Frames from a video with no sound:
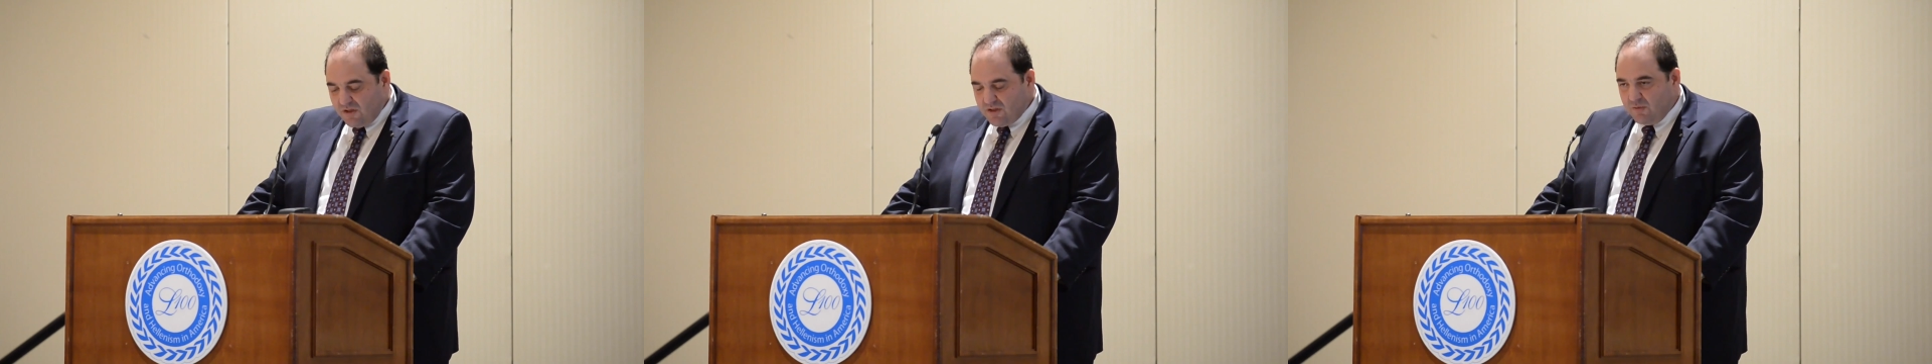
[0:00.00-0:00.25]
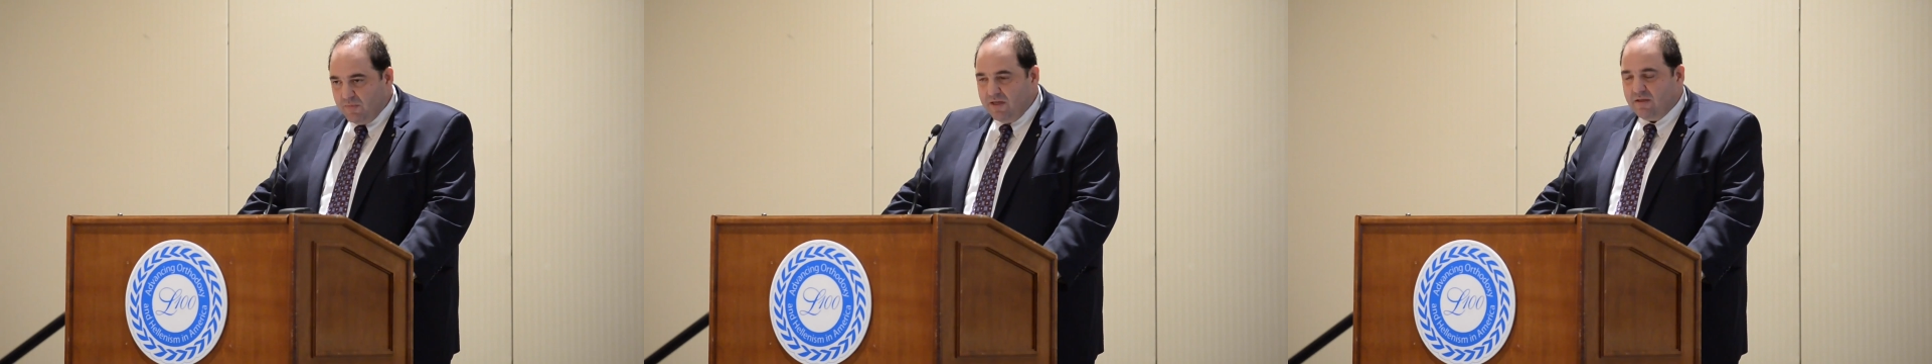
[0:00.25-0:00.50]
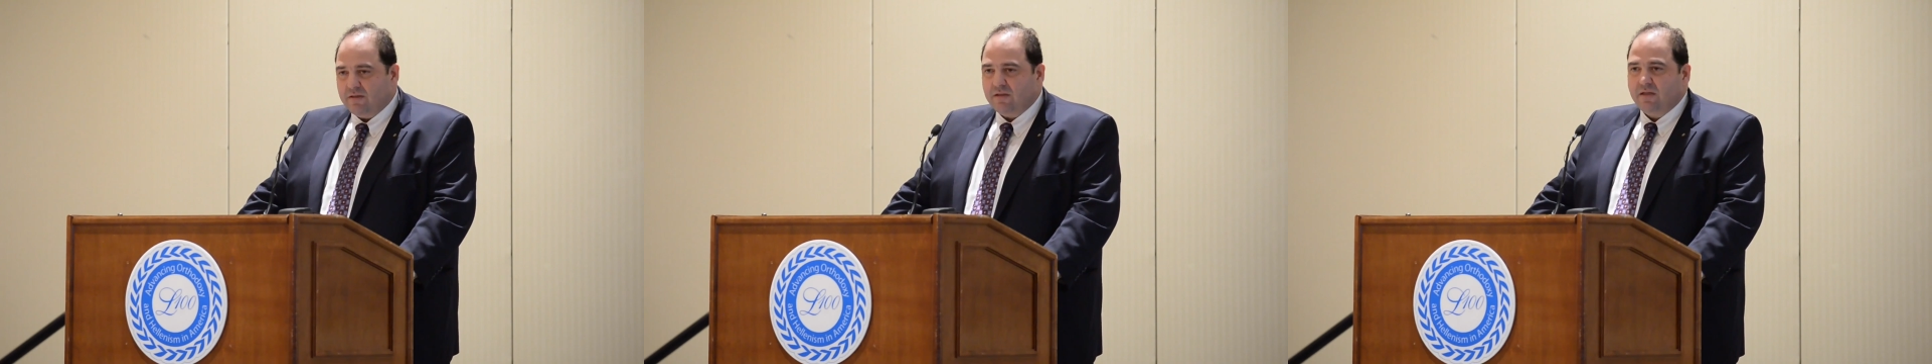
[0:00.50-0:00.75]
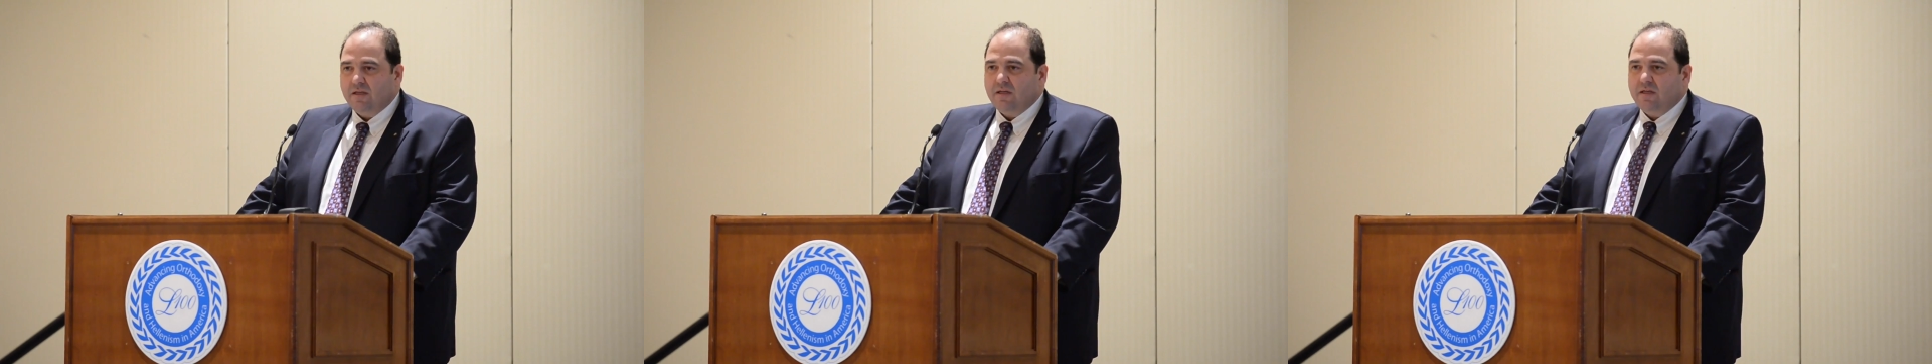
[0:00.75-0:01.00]
to meet
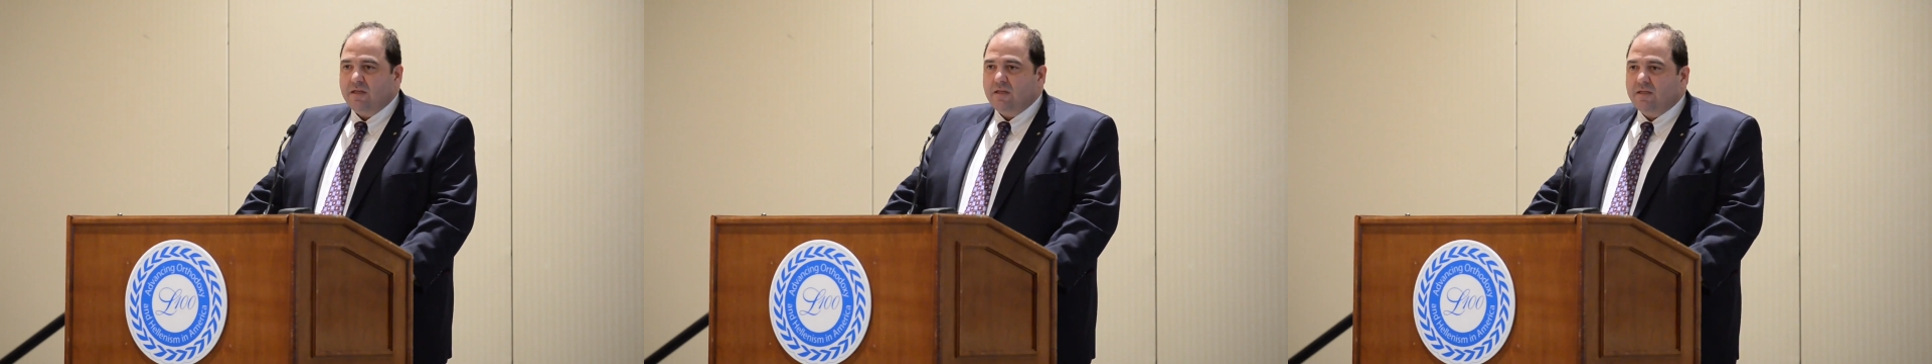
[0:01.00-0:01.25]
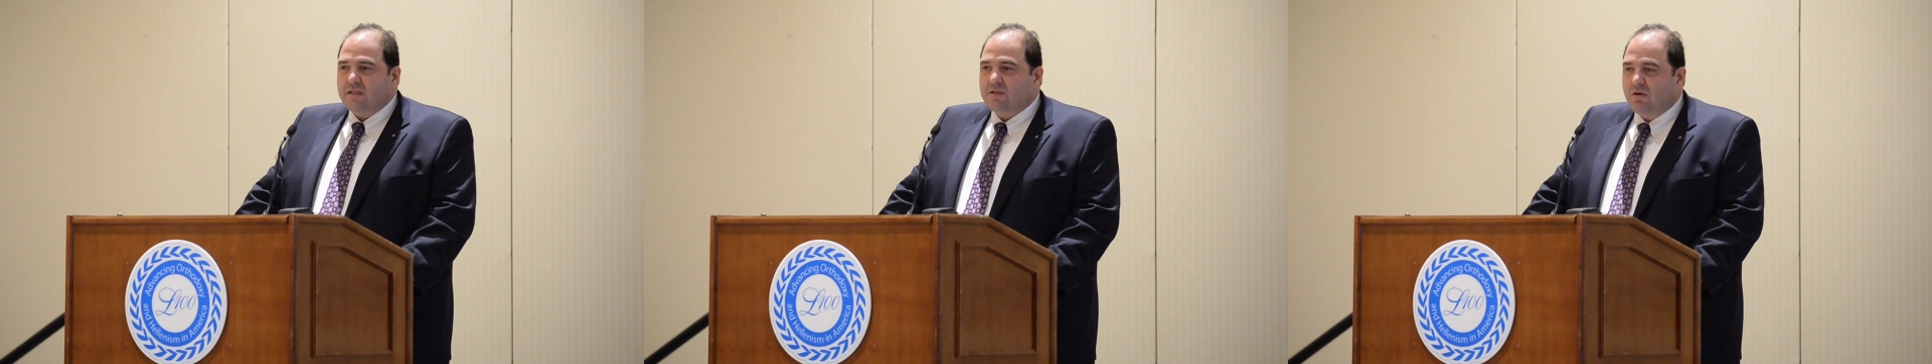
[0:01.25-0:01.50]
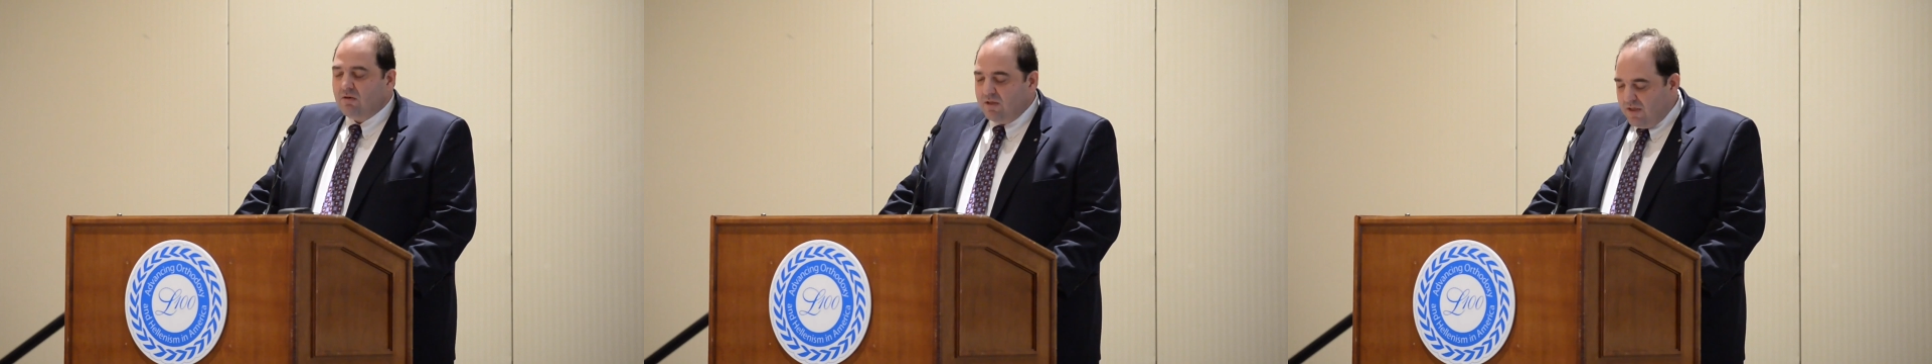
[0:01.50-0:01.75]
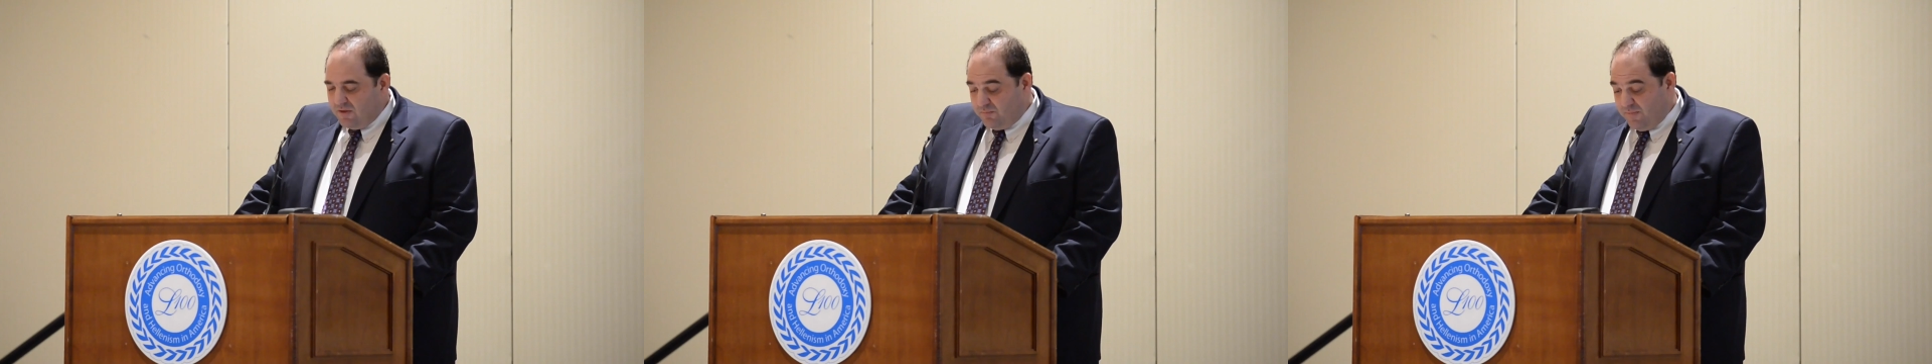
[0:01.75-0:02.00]
His